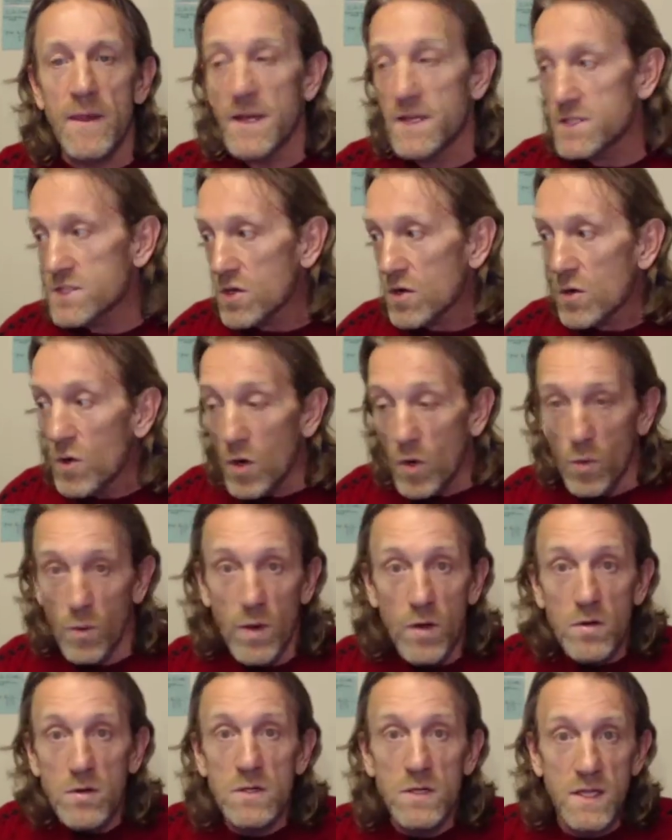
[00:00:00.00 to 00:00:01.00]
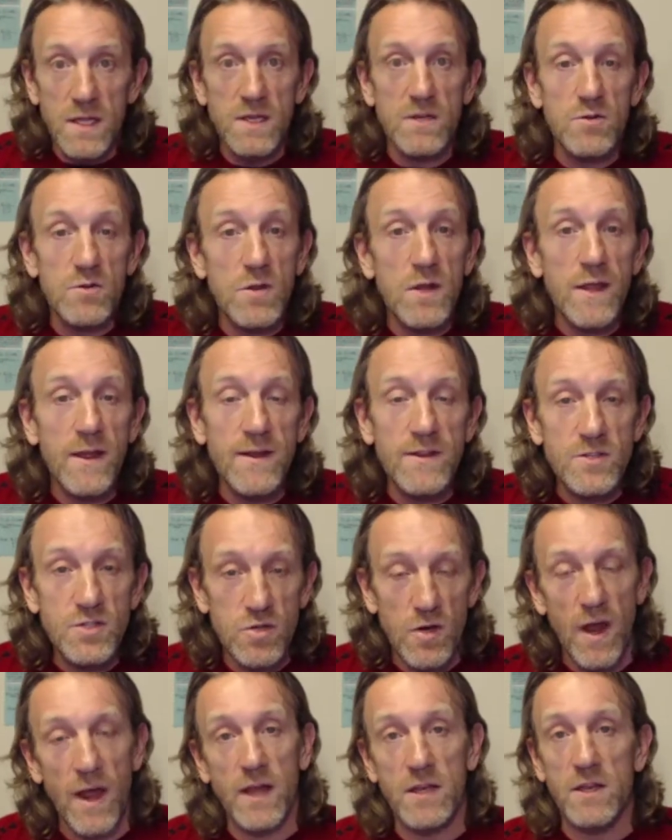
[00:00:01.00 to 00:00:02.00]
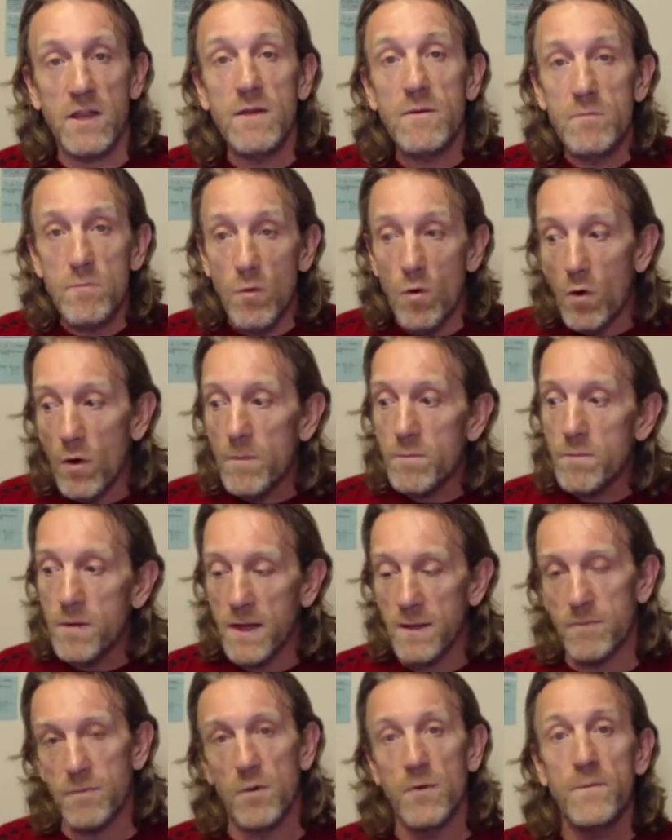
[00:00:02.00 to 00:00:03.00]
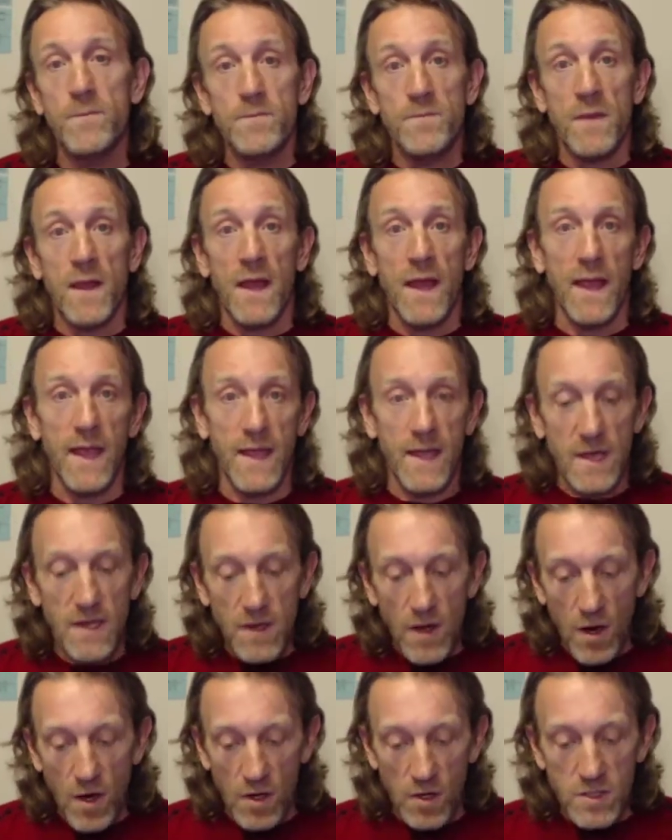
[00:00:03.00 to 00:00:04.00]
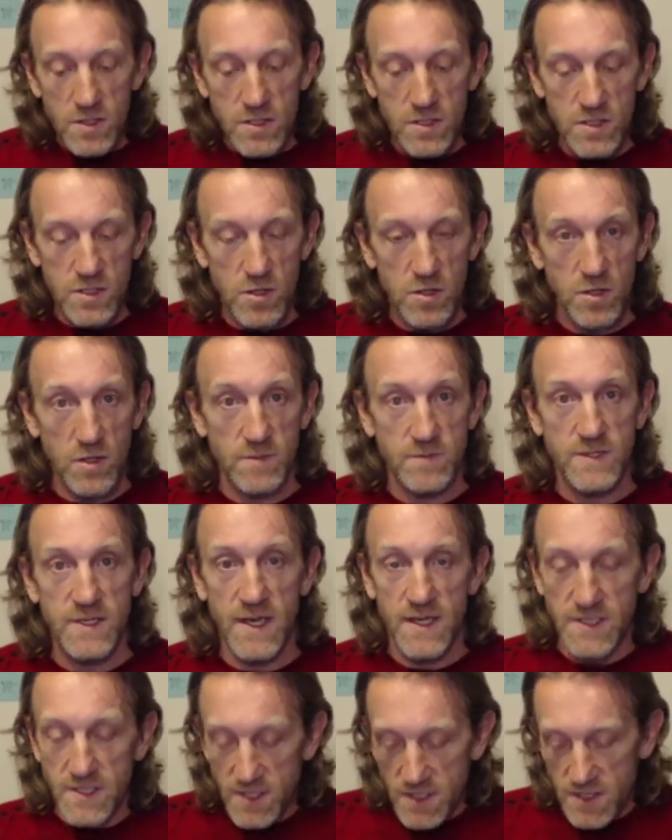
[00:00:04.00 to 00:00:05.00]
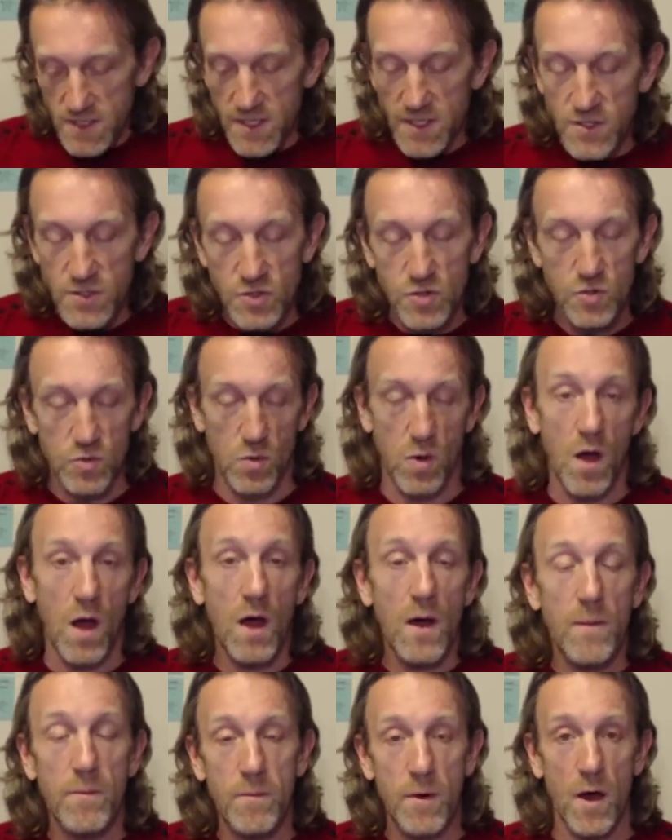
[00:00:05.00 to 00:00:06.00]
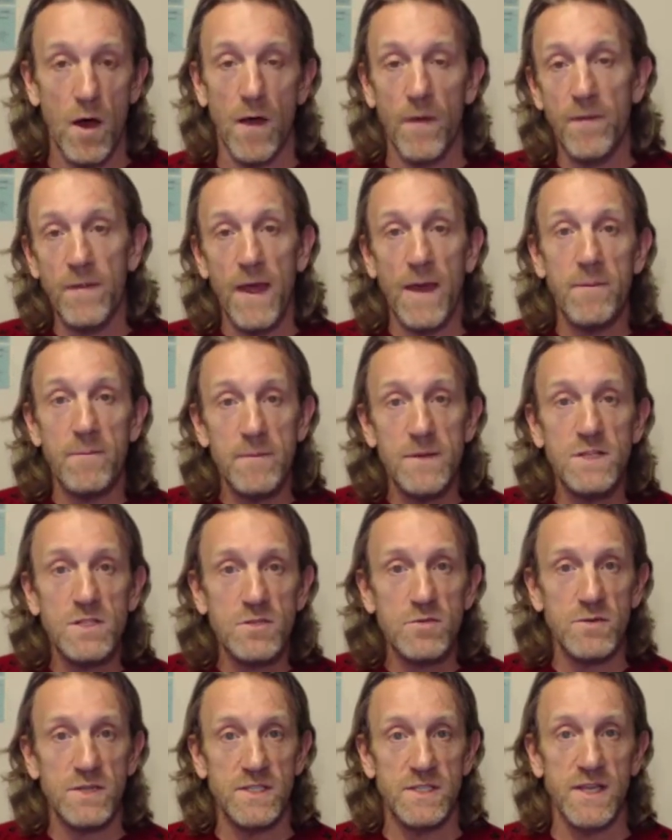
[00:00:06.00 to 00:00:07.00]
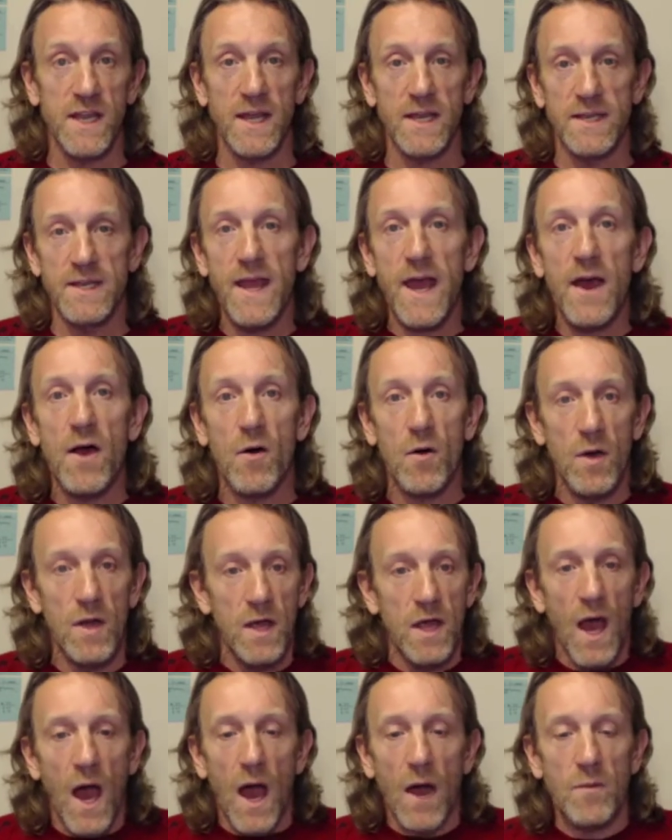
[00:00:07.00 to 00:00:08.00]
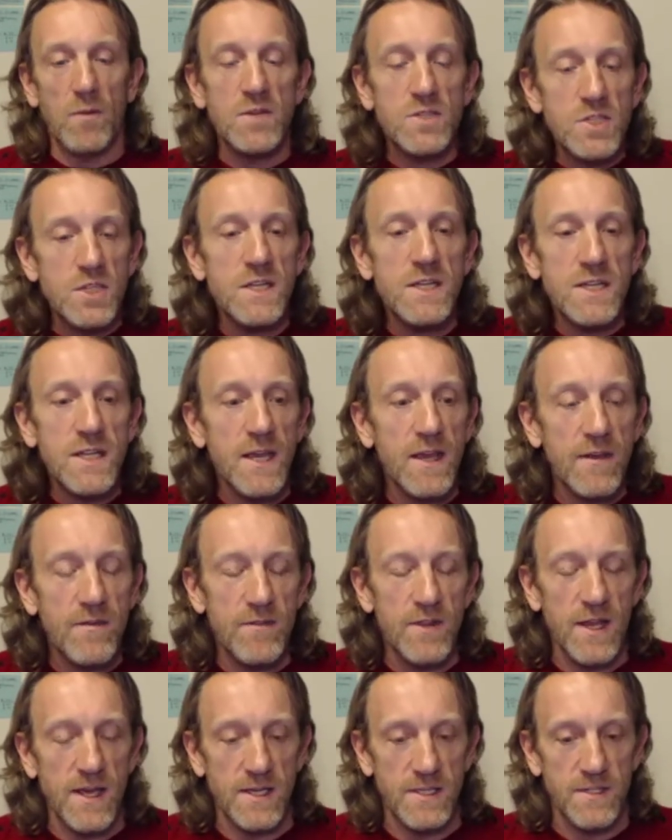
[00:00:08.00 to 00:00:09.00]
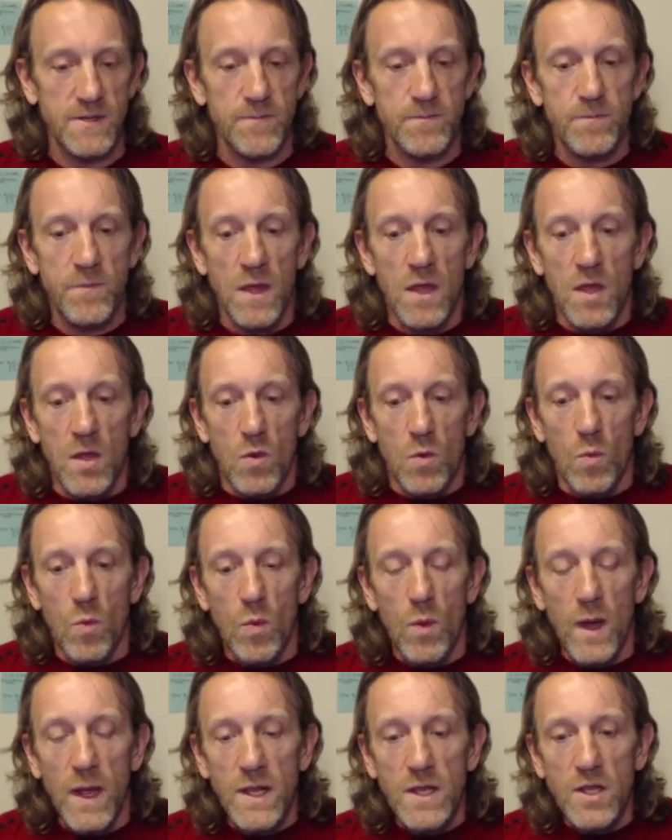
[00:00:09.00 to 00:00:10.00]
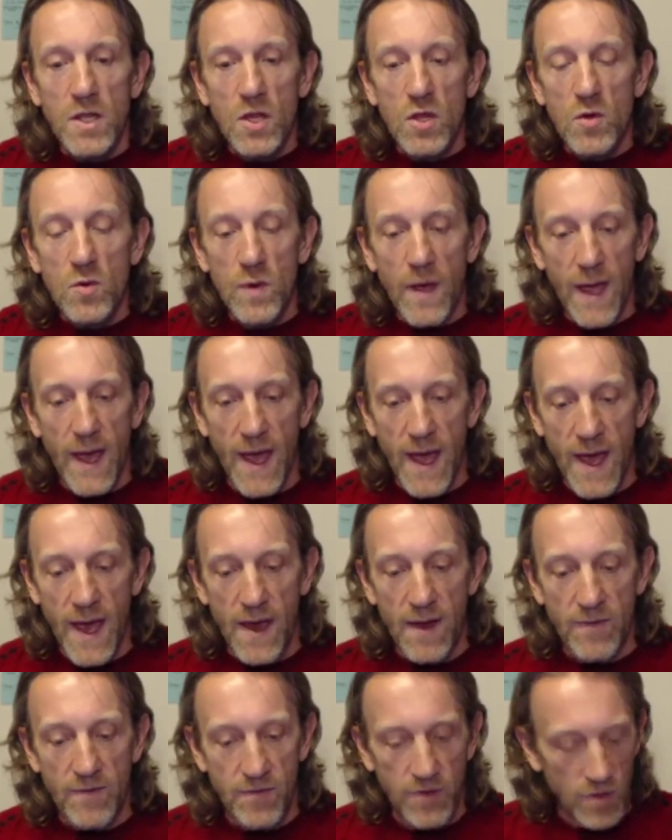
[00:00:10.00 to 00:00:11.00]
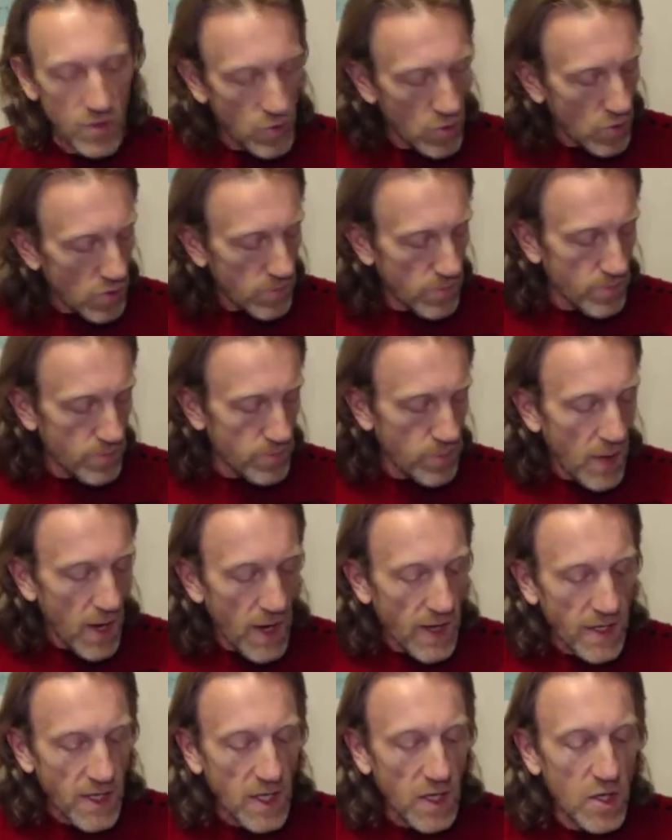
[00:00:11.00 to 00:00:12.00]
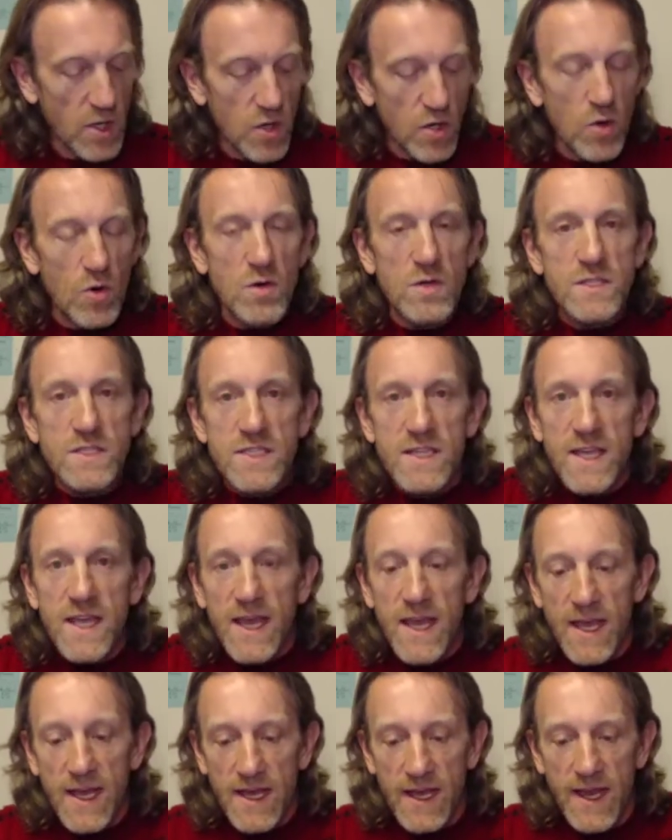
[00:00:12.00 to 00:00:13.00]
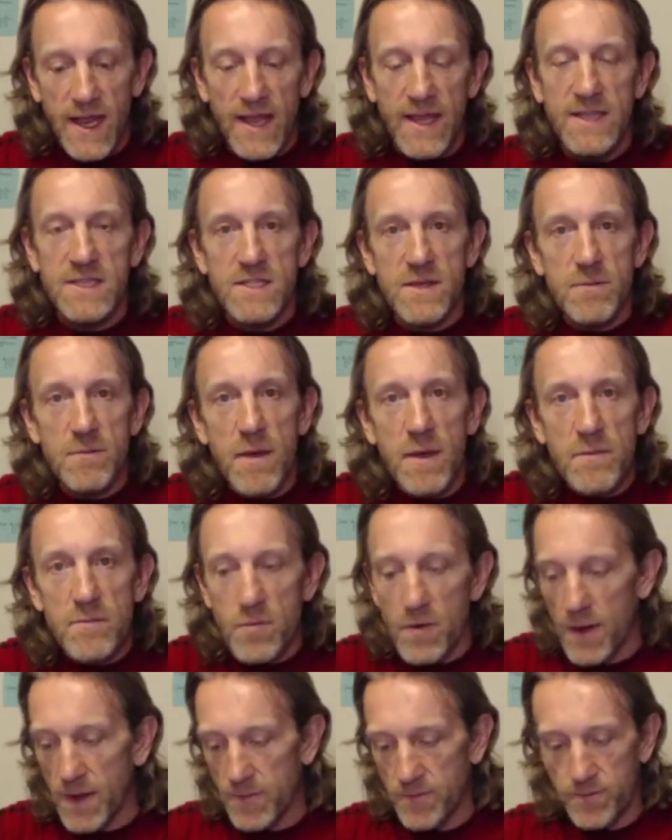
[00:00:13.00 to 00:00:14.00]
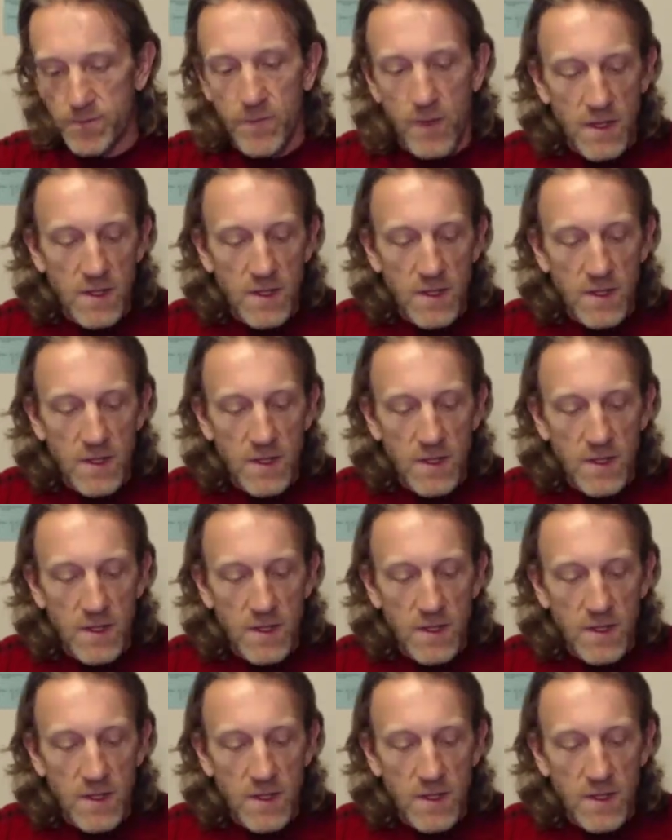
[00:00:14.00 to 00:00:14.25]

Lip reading: And so we're literally attracting more people in our circumstances that draw upon that misery state. Now, I want you to think of this. When you have your body, your skin is a membrane.